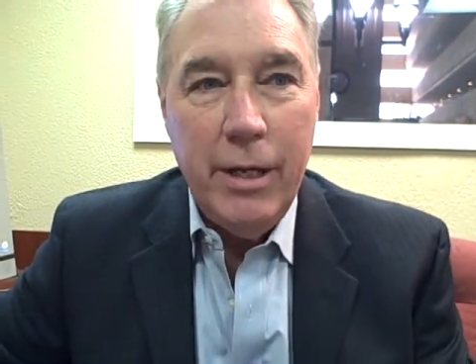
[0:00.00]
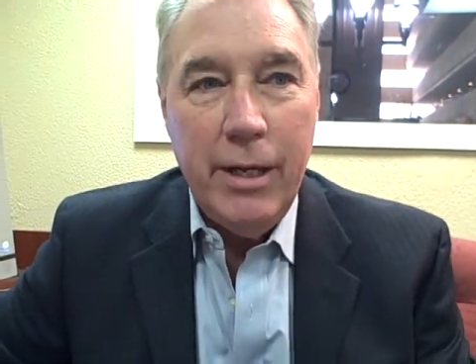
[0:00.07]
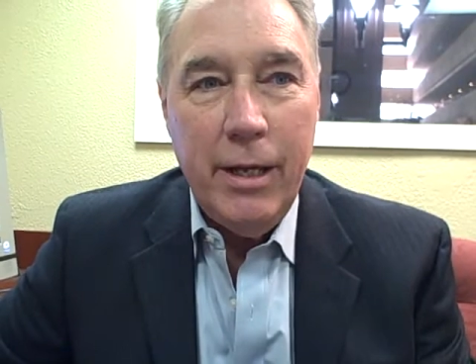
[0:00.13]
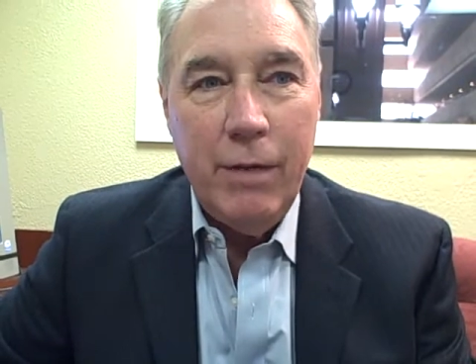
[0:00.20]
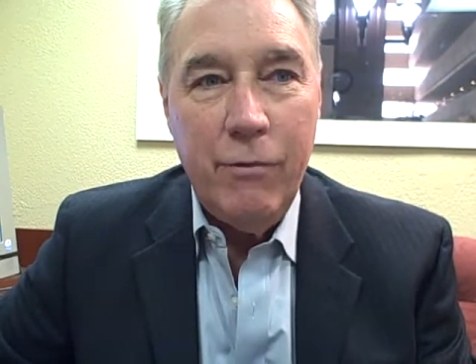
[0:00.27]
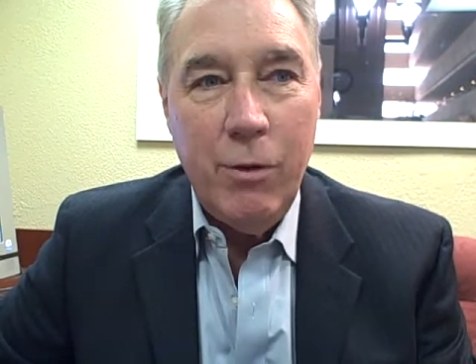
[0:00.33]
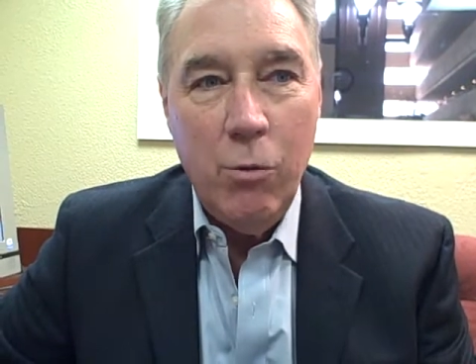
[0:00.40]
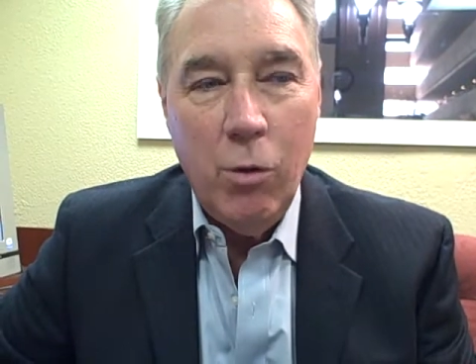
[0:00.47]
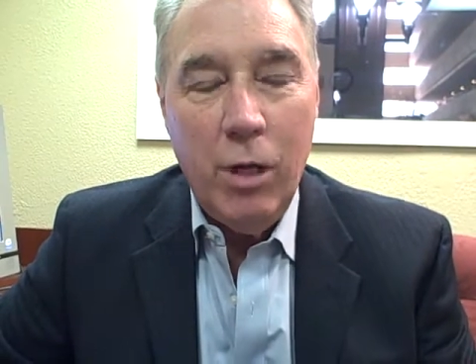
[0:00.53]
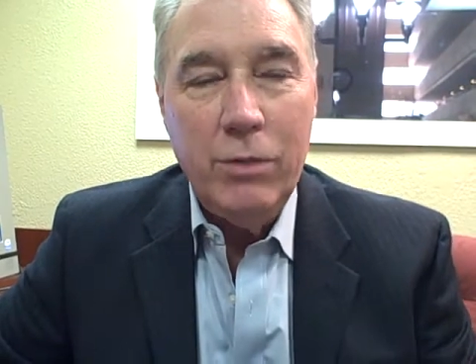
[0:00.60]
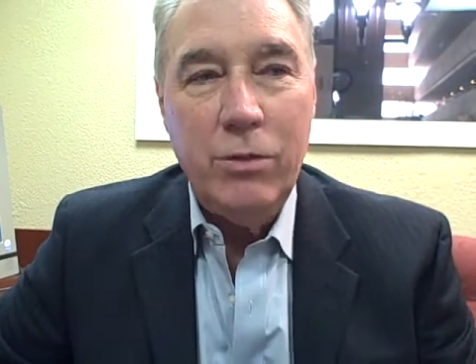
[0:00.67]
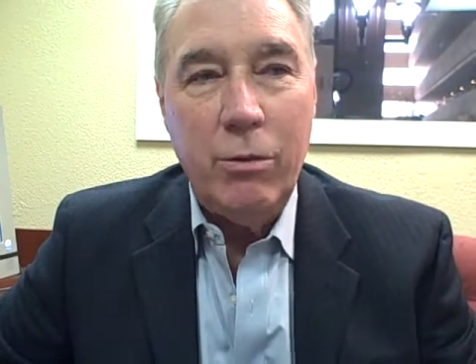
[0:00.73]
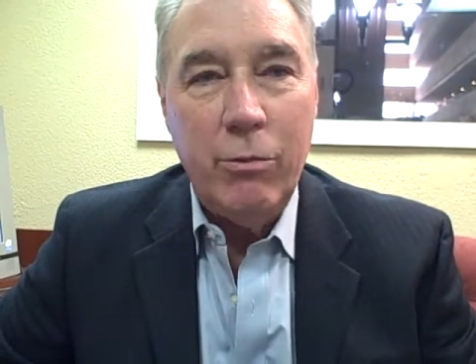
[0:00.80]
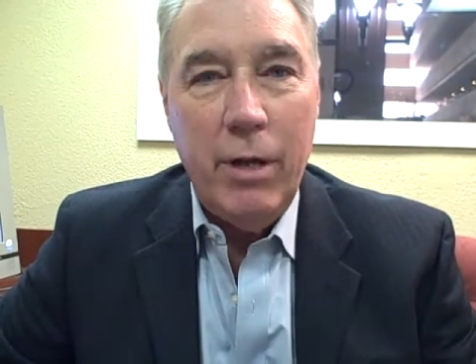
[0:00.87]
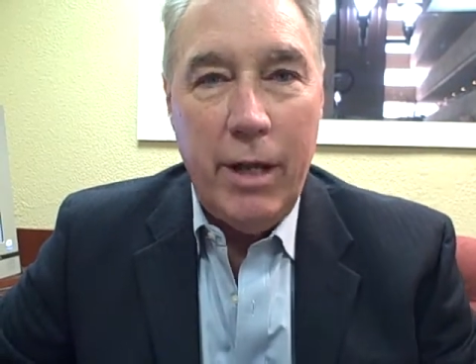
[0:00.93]
And if he
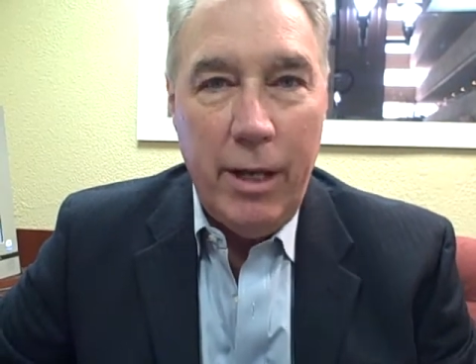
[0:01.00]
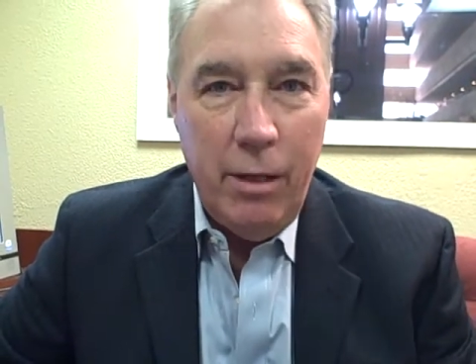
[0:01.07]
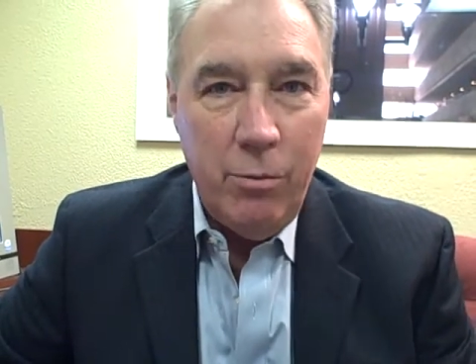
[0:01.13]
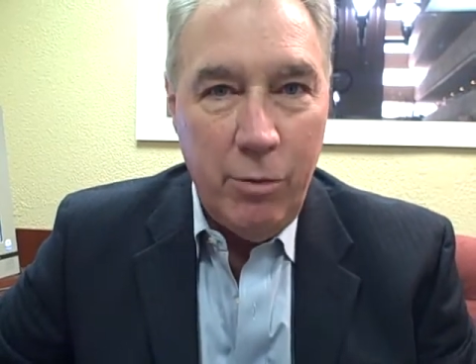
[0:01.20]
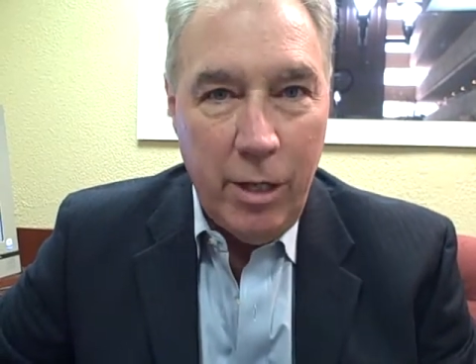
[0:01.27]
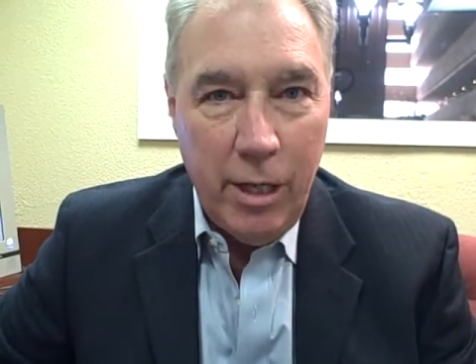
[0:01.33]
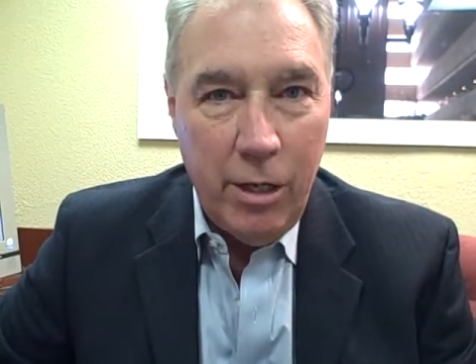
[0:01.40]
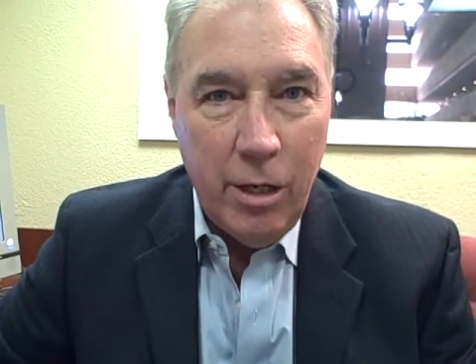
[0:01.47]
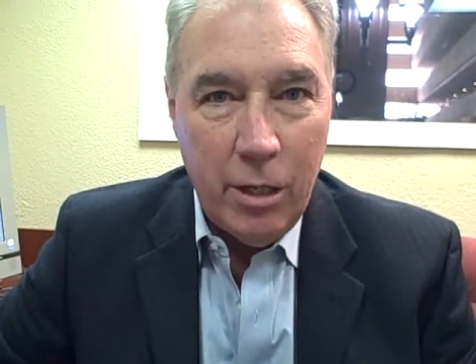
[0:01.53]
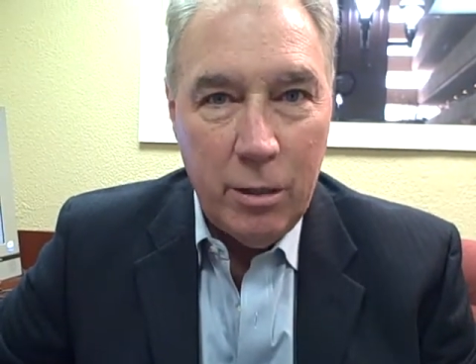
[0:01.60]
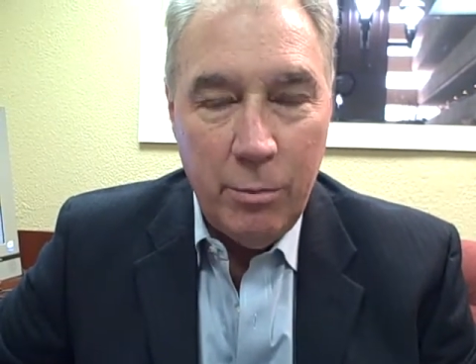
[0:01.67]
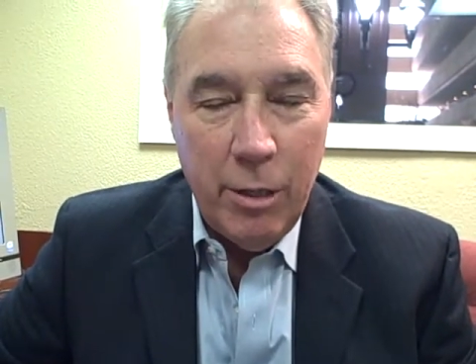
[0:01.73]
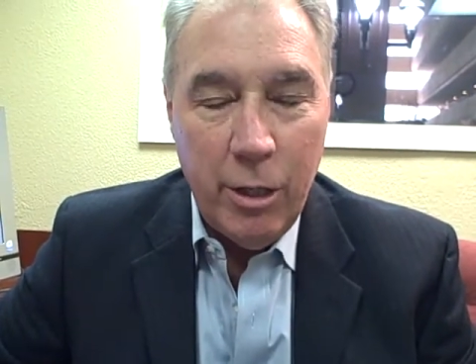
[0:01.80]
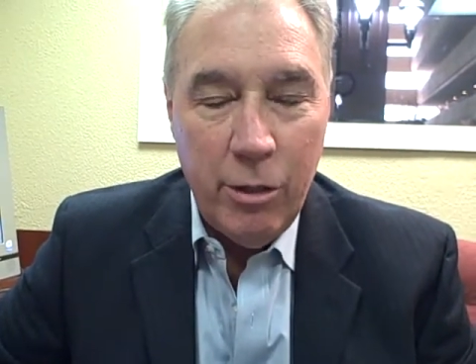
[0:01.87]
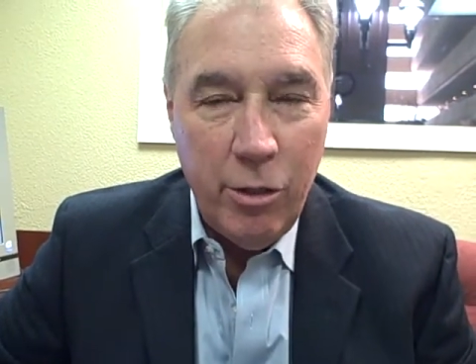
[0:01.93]
wasn't ready when he caught
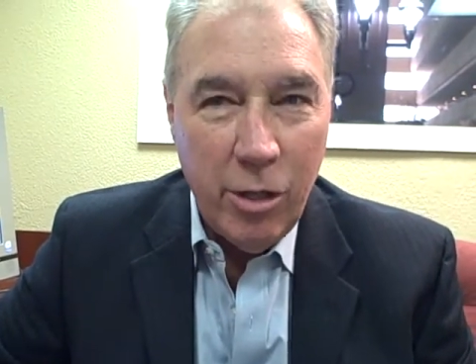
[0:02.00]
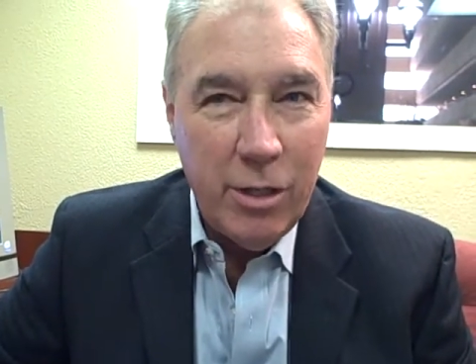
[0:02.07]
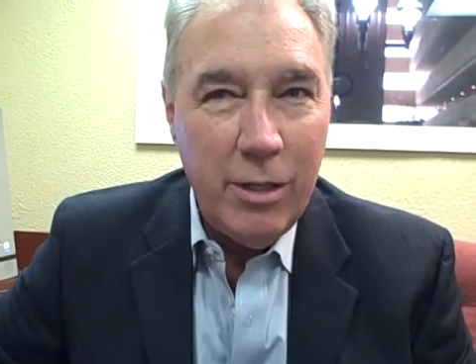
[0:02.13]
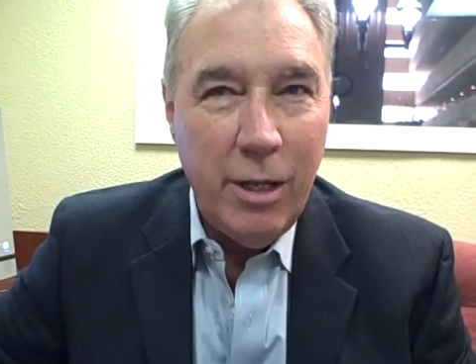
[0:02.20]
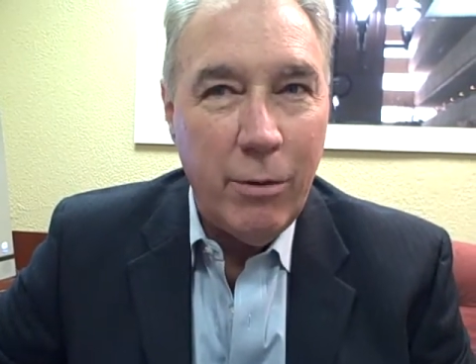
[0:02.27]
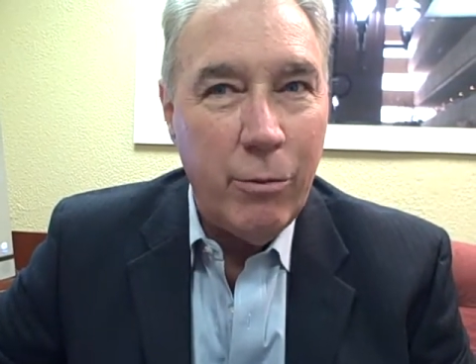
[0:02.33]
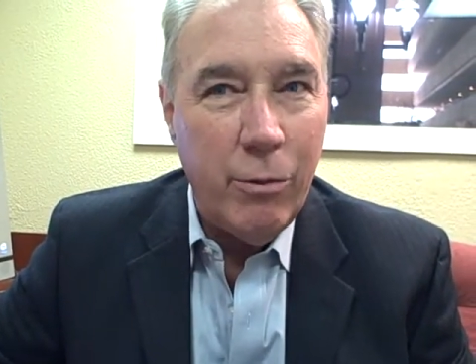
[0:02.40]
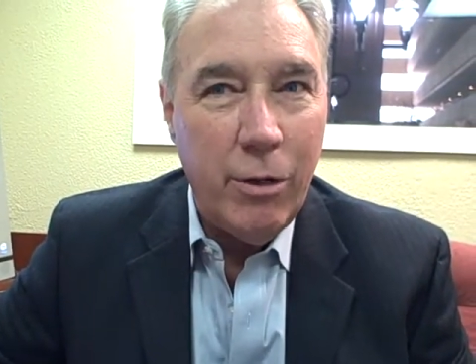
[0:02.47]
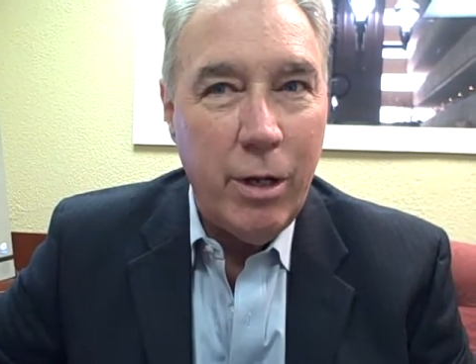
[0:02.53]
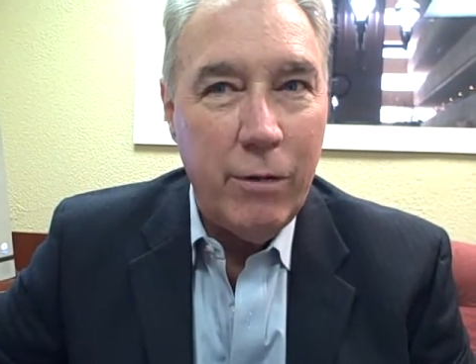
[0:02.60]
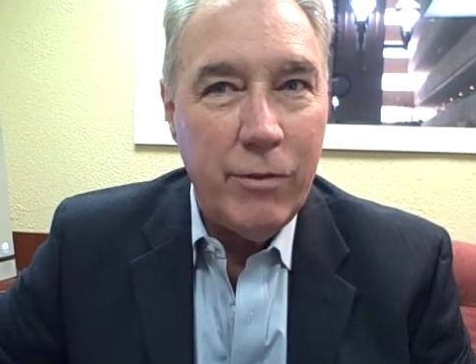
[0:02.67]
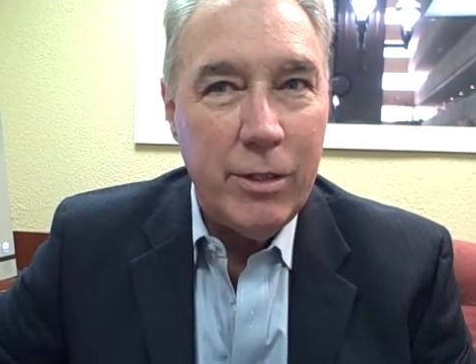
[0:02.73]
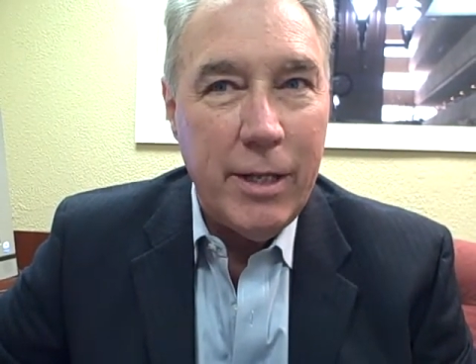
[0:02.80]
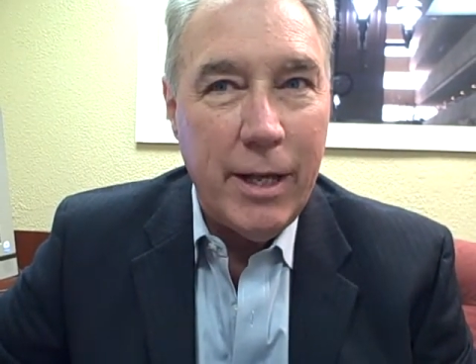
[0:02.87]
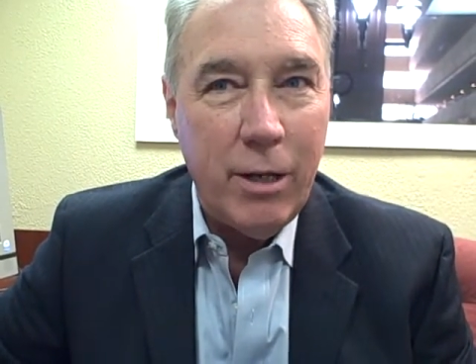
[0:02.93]
the ball, he couldn't get rid
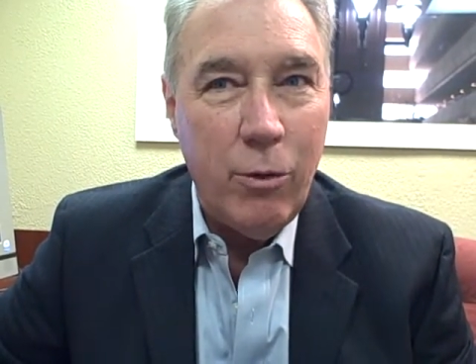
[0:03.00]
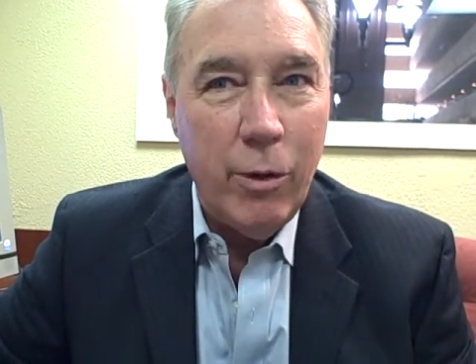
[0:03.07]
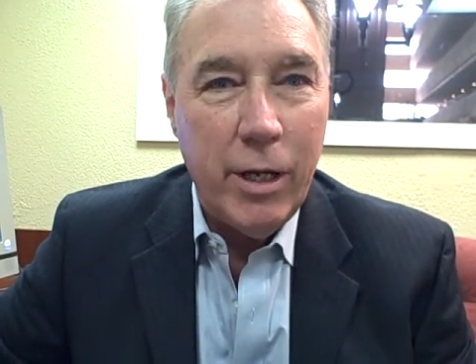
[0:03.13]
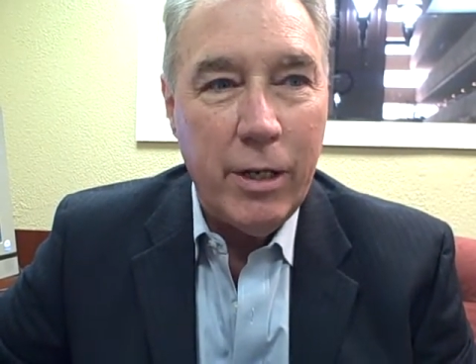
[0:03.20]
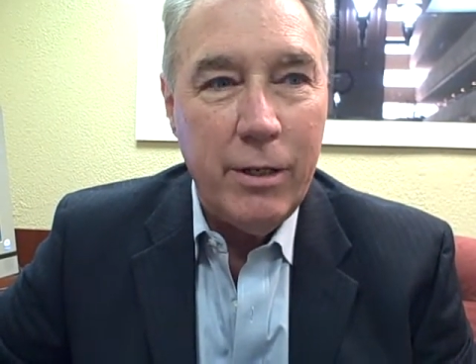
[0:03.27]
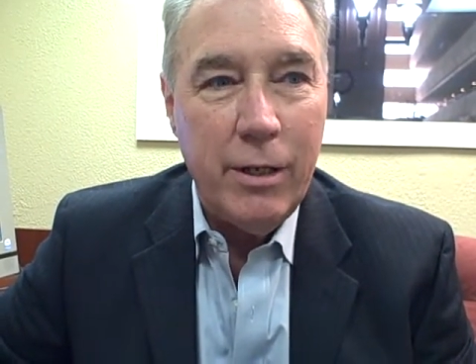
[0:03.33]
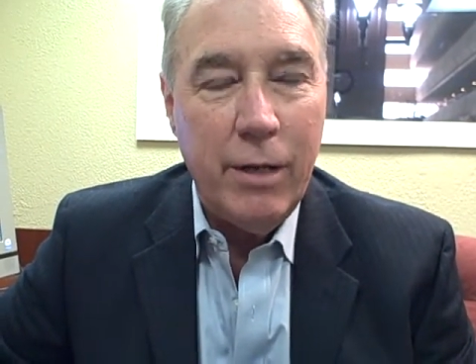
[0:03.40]
of it that quick.